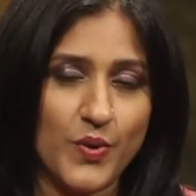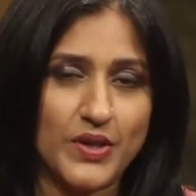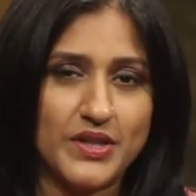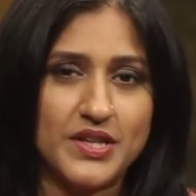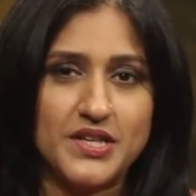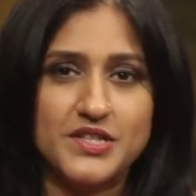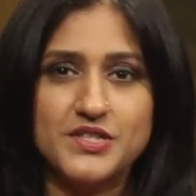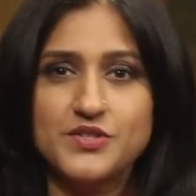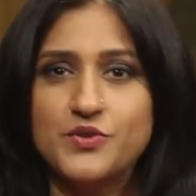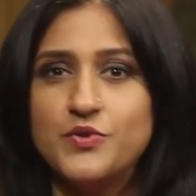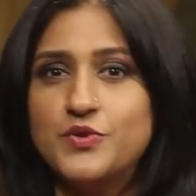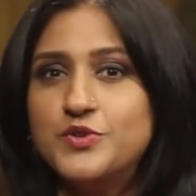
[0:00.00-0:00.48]

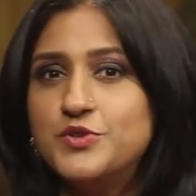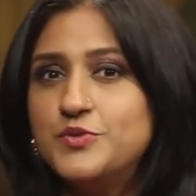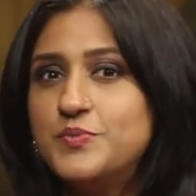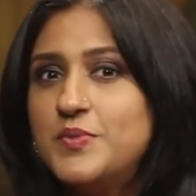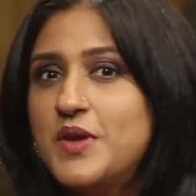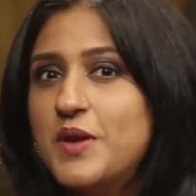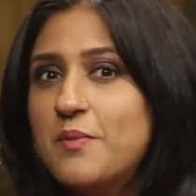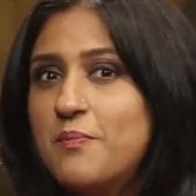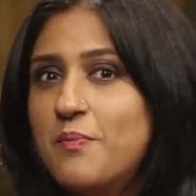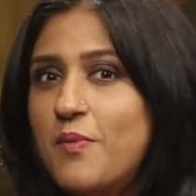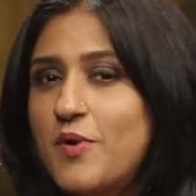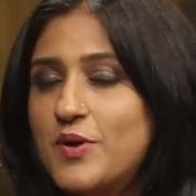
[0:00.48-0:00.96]
whether he's going to
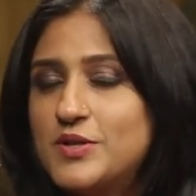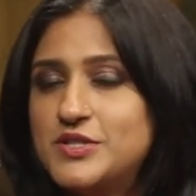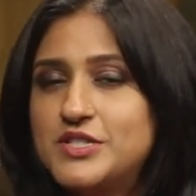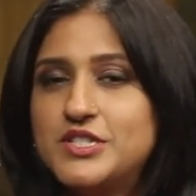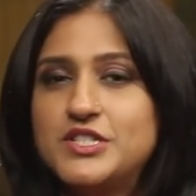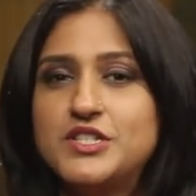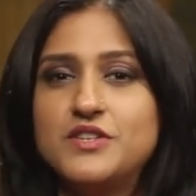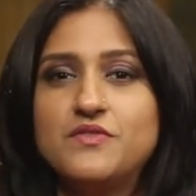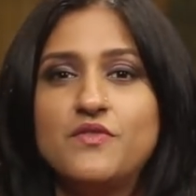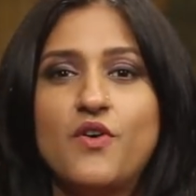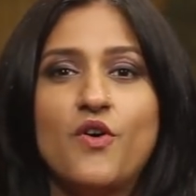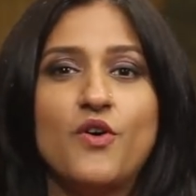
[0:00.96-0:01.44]
be a
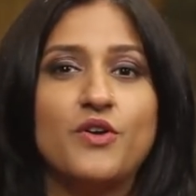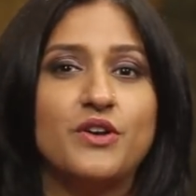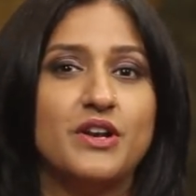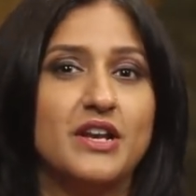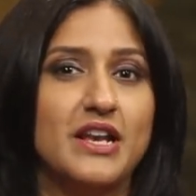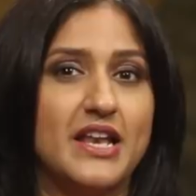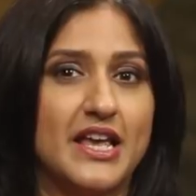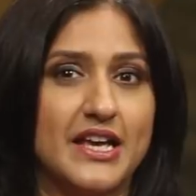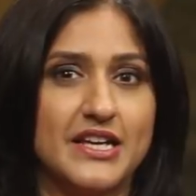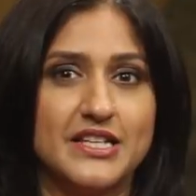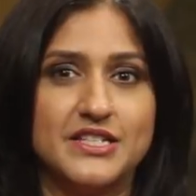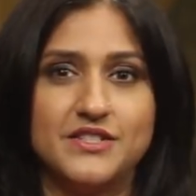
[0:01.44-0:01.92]
positive or a
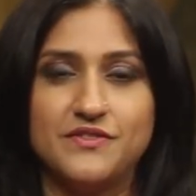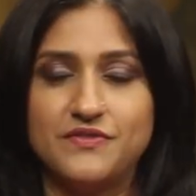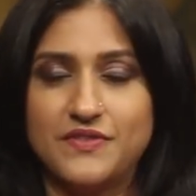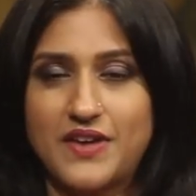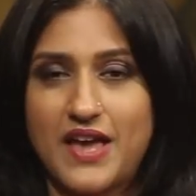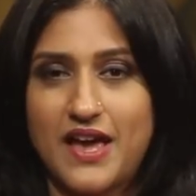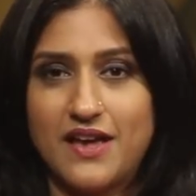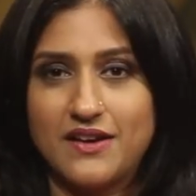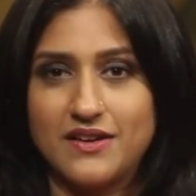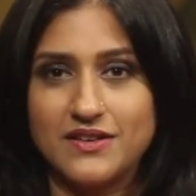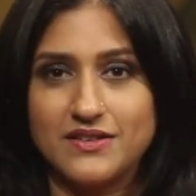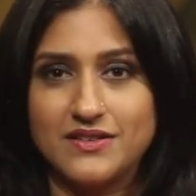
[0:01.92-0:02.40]
negative
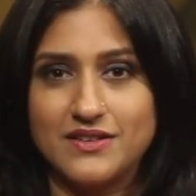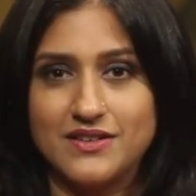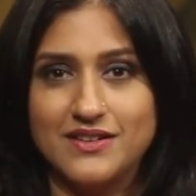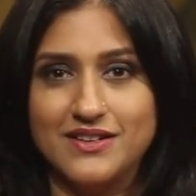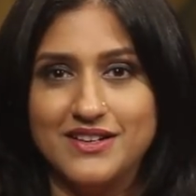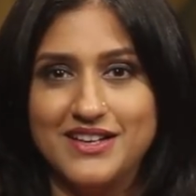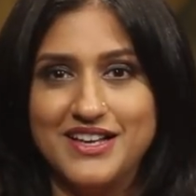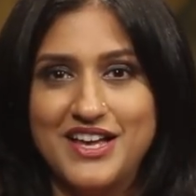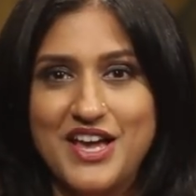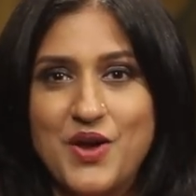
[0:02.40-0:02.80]
character,